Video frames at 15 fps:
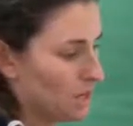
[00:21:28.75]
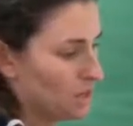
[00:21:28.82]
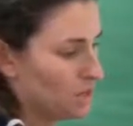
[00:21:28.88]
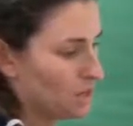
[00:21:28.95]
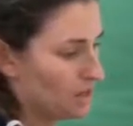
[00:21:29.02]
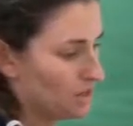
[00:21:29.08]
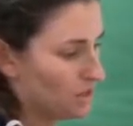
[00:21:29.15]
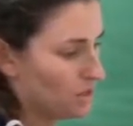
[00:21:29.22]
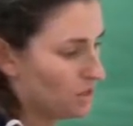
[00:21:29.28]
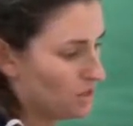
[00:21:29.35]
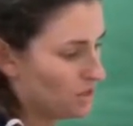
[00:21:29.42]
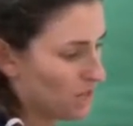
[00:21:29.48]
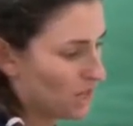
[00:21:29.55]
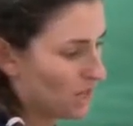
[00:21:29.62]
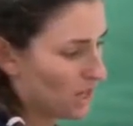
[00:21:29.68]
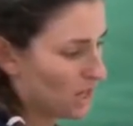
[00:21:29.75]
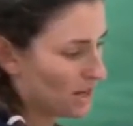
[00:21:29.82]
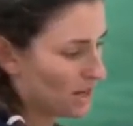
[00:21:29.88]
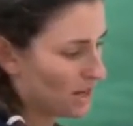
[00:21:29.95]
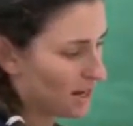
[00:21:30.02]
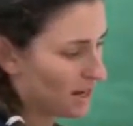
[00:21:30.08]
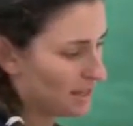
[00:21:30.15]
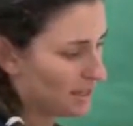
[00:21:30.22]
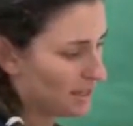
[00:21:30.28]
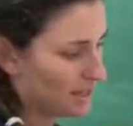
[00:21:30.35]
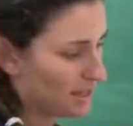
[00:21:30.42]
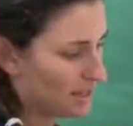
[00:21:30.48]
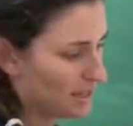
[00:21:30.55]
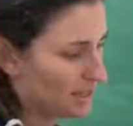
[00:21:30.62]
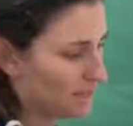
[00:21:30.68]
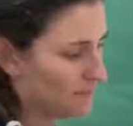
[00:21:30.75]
So I'm just doing this so you can kind of see